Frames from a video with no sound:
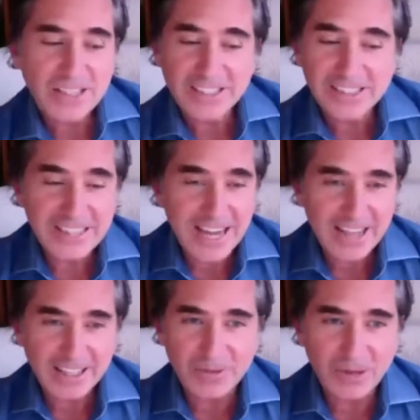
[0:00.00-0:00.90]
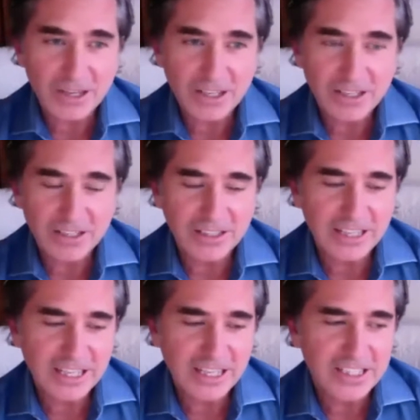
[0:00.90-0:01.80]
exactly what it
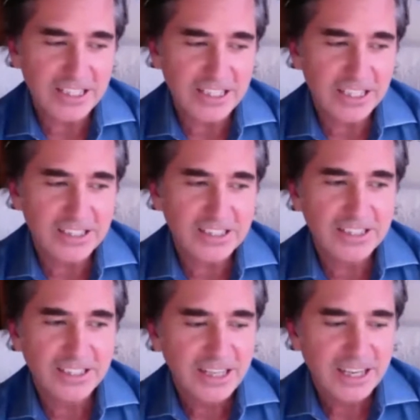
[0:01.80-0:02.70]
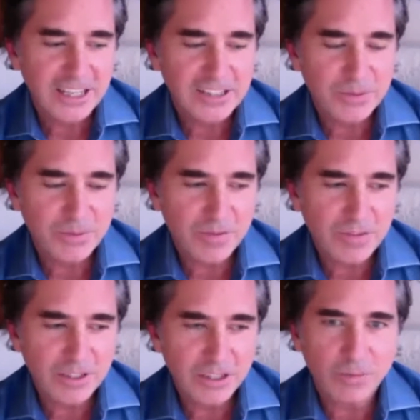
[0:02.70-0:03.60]
is. And it's a
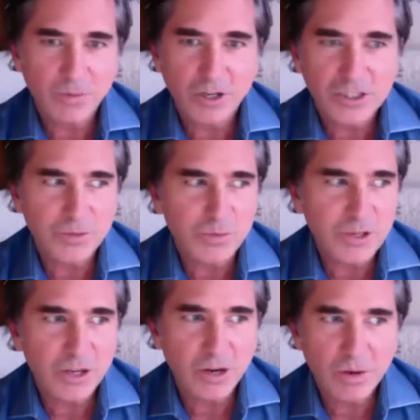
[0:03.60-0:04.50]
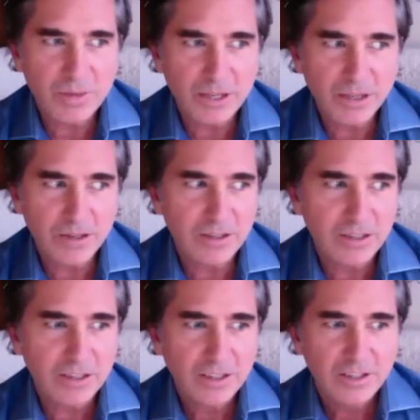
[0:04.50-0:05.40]
perfect little perch. you go up there,
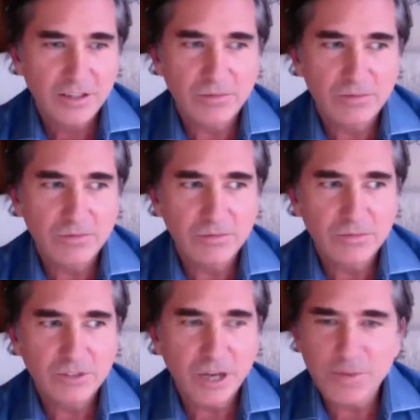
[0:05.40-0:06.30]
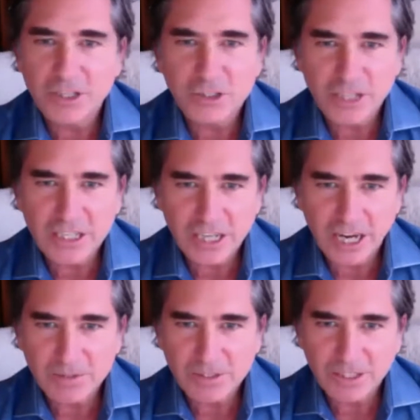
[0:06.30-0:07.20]
you're up in the
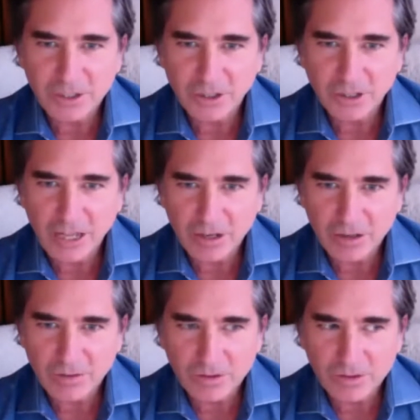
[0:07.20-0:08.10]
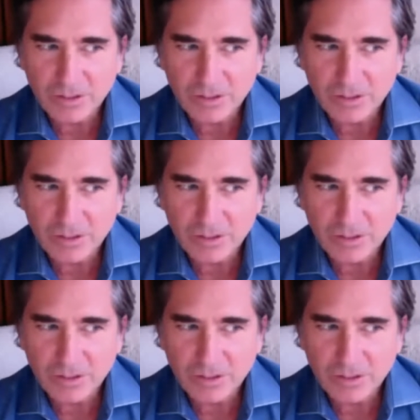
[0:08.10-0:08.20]
treetops and you look out over,